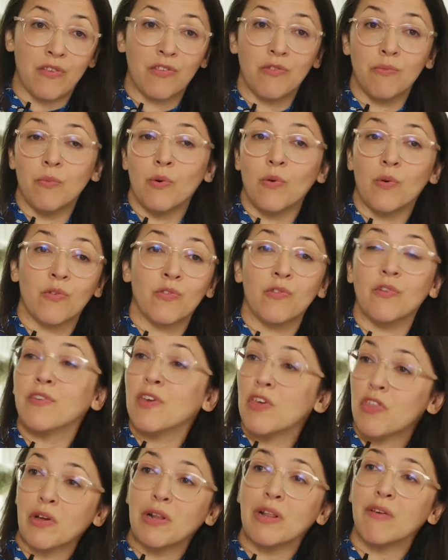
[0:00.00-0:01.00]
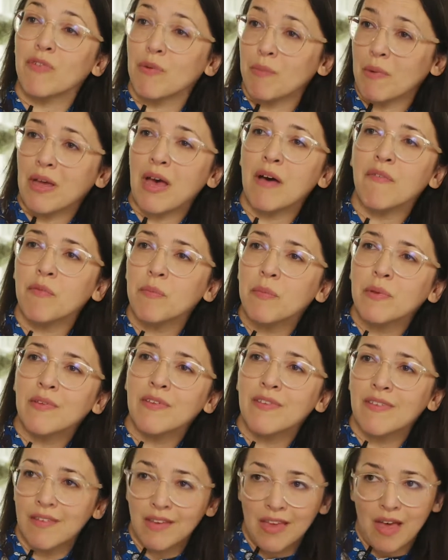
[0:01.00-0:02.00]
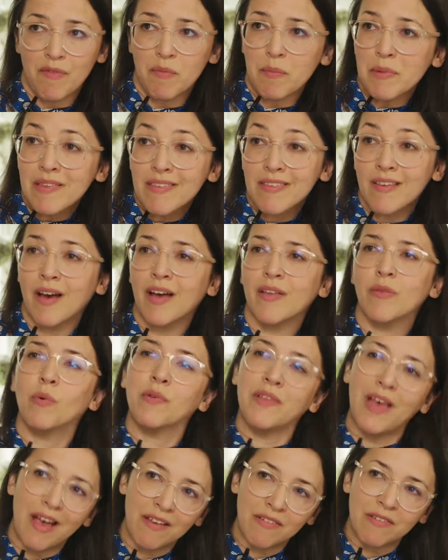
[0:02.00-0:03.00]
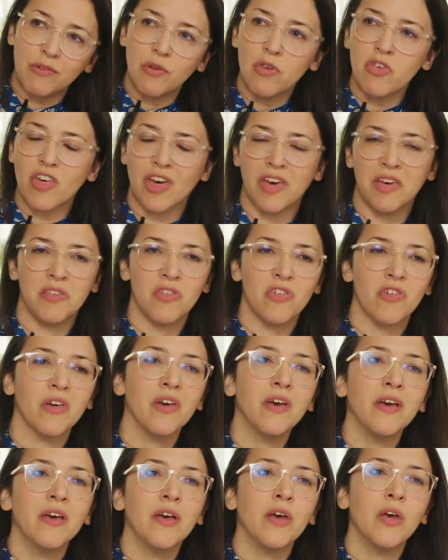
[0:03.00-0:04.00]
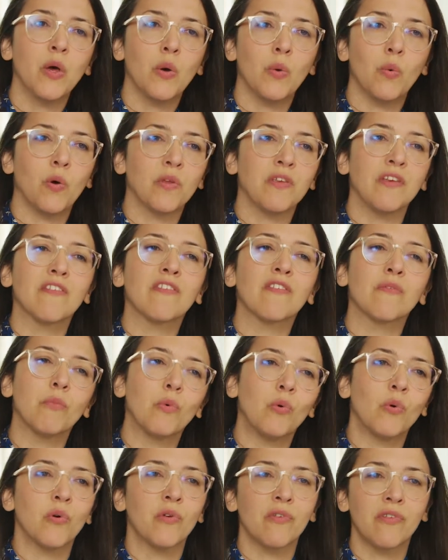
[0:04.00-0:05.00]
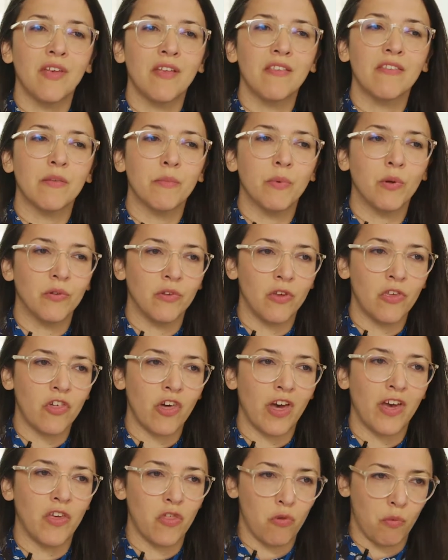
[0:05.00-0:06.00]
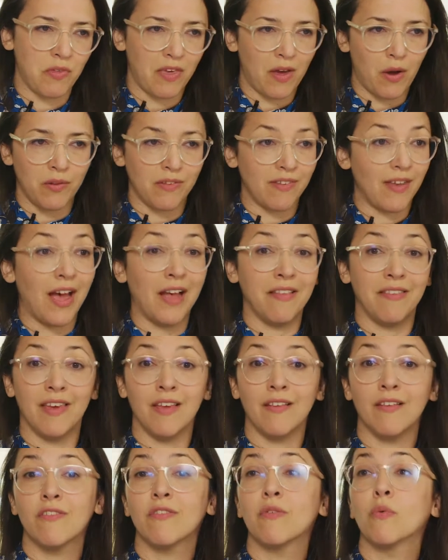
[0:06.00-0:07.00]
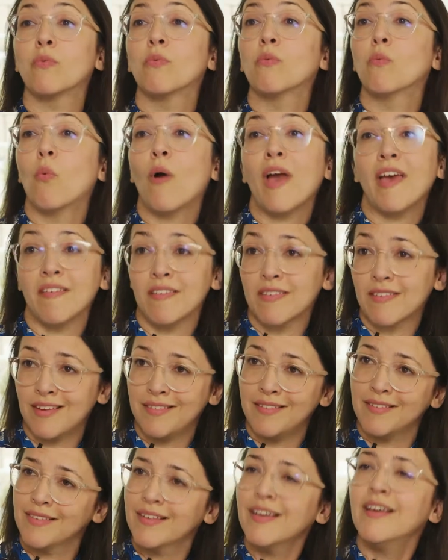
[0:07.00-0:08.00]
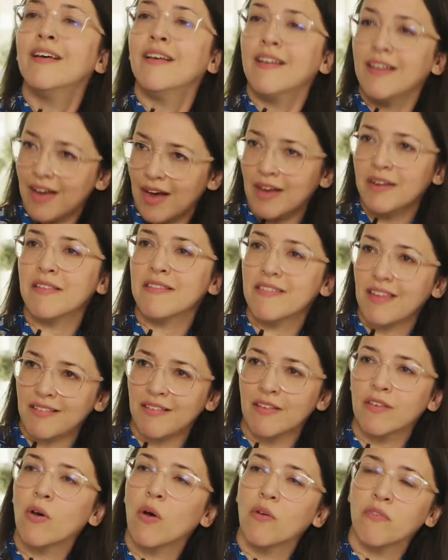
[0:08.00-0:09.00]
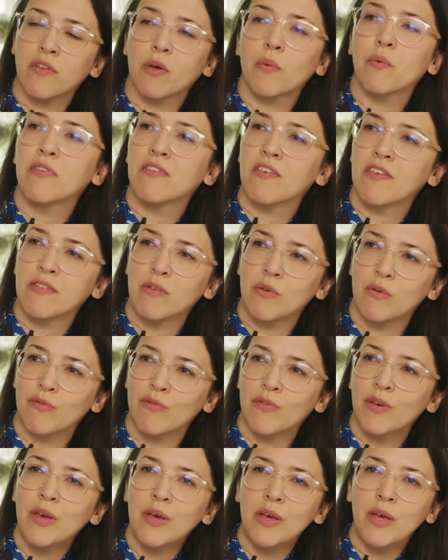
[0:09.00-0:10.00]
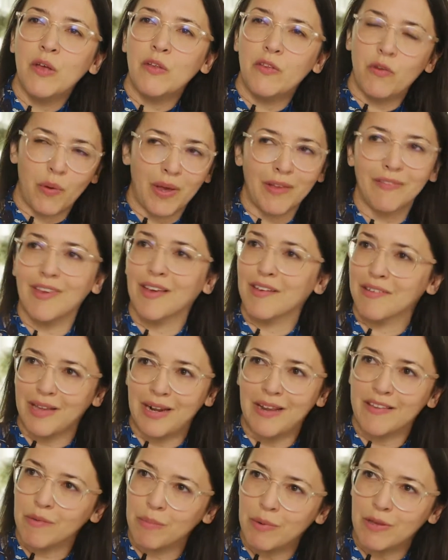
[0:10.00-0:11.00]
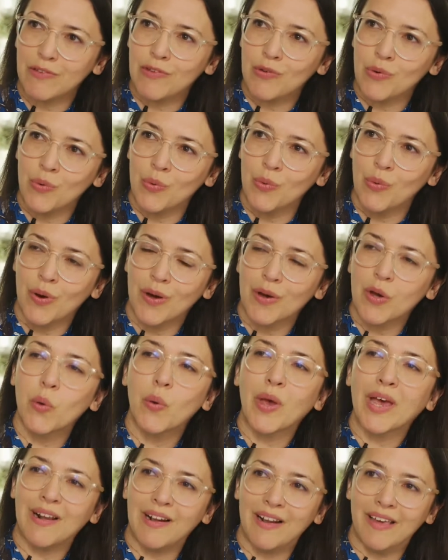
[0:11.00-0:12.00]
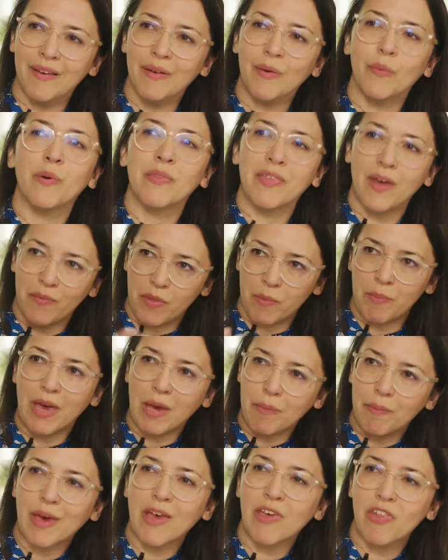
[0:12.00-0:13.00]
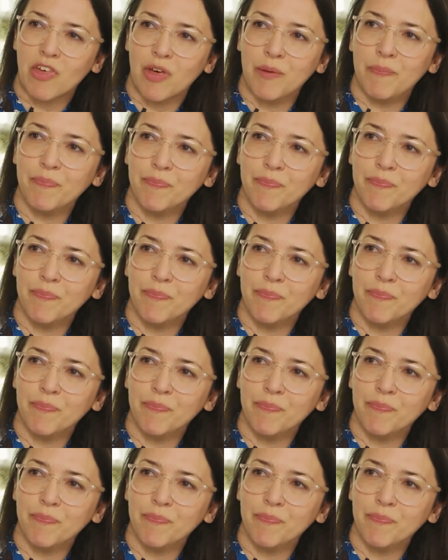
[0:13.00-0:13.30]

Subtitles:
more strategically from a government side, what has to change, what it's more sensible to change without adding to waste and unintended consequences of doing things a little bit too quickly without the big picture.